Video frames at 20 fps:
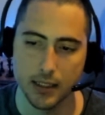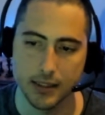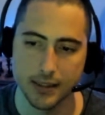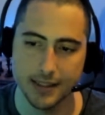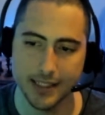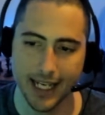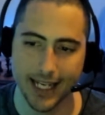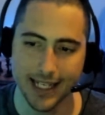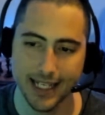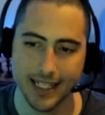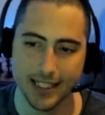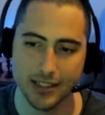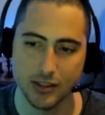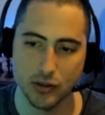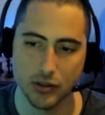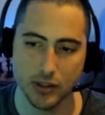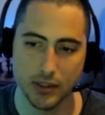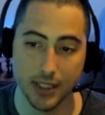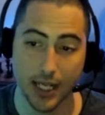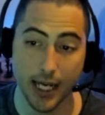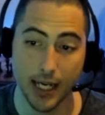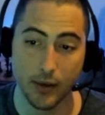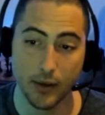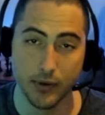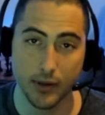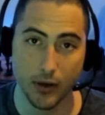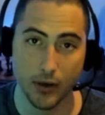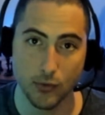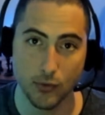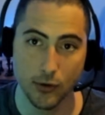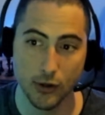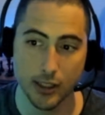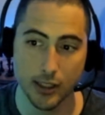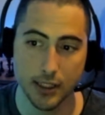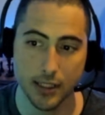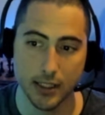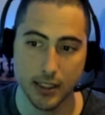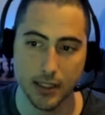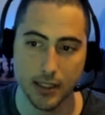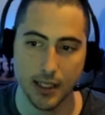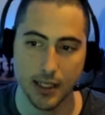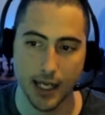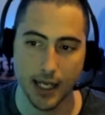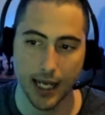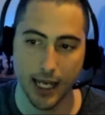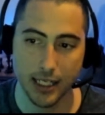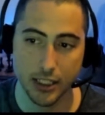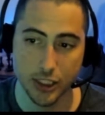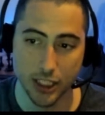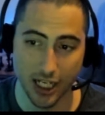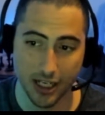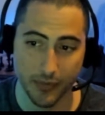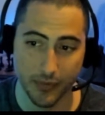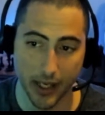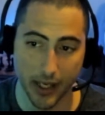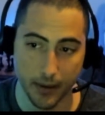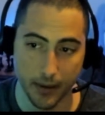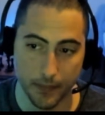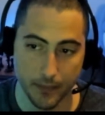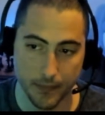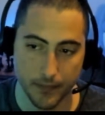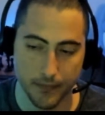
take his knight with our rook, and checkmate him.